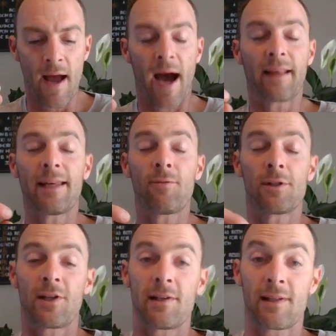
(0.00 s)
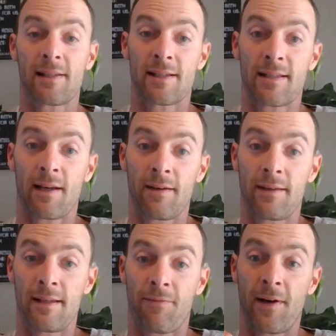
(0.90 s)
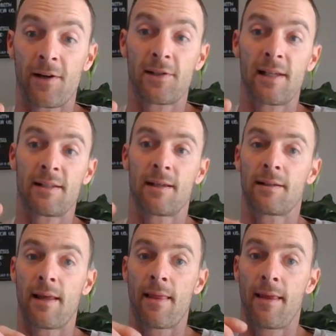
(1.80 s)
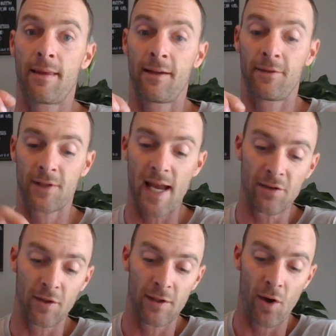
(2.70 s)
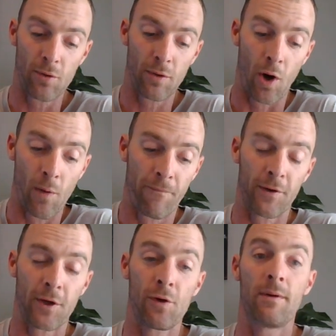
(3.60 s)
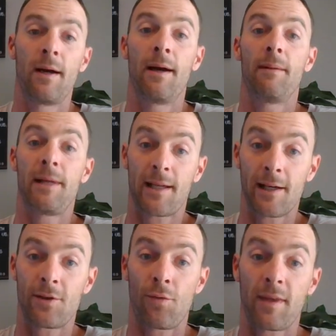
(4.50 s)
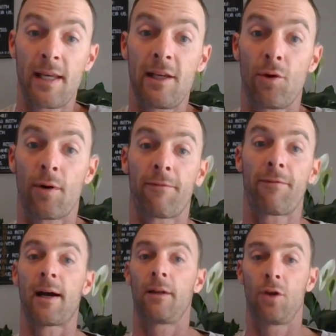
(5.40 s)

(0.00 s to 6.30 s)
I think what Jesus is telling these Pharisees is that there's actually no hope for you because you think you are fine.